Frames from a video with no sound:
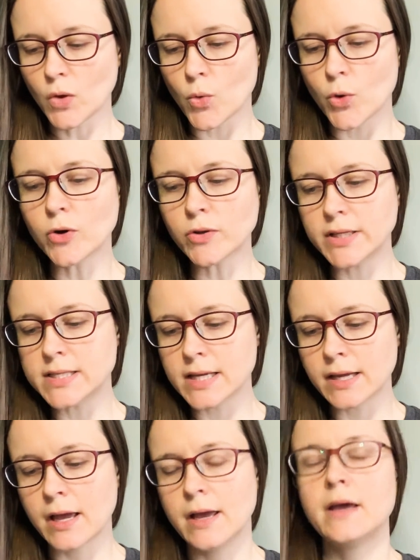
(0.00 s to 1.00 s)
oil
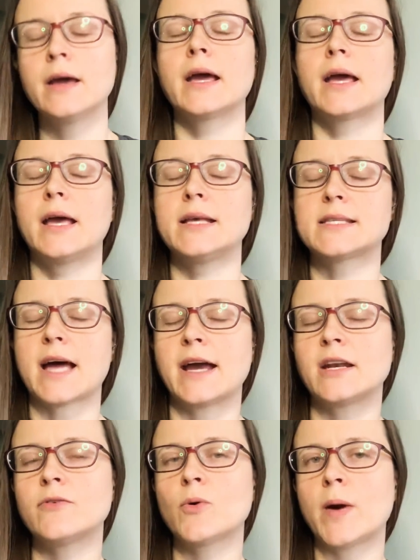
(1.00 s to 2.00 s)
cleansing is kind
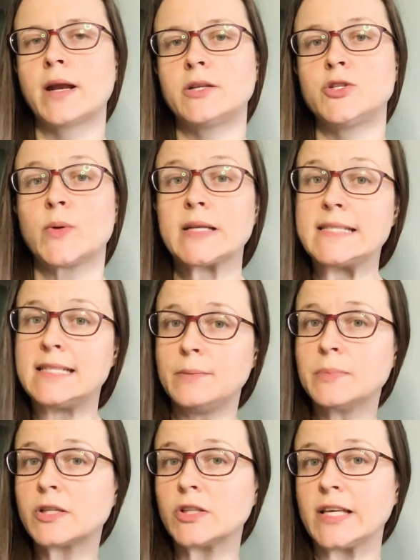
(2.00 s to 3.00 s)
of a way to do a
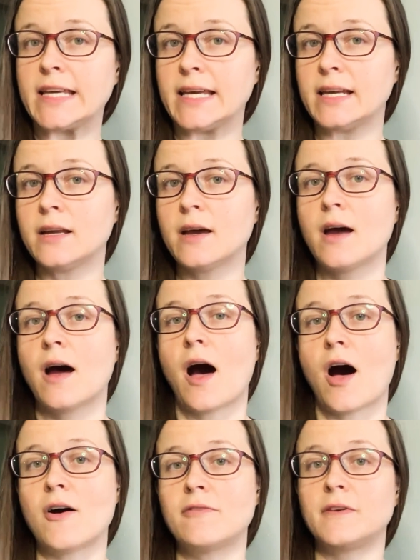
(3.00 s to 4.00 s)
deep clean
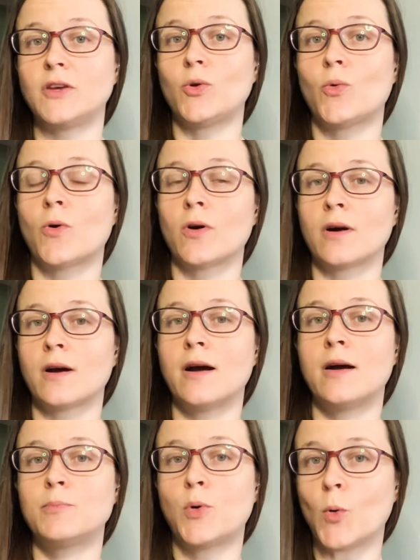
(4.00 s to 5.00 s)
of your
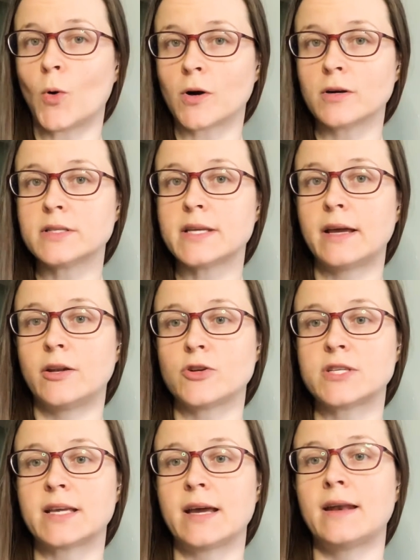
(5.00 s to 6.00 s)
pores and your
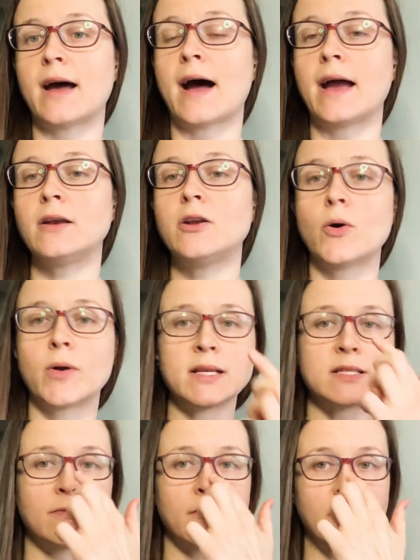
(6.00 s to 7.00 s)
skin. I
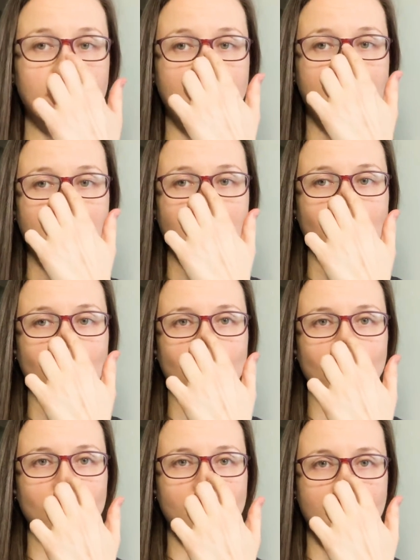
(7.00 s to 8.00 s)
notice if I
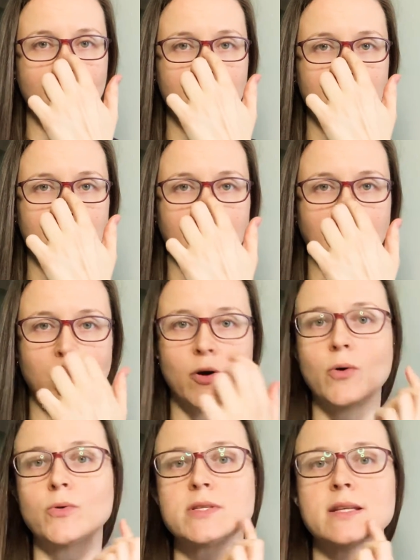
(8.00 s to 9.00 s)
rub my
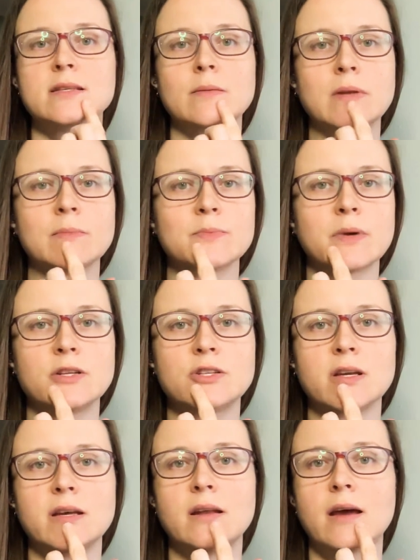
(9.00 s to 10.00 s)
nose and sometimes my
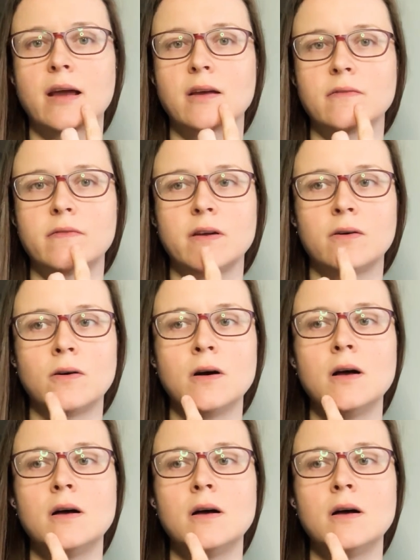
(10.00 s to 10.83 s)
chin, I can feel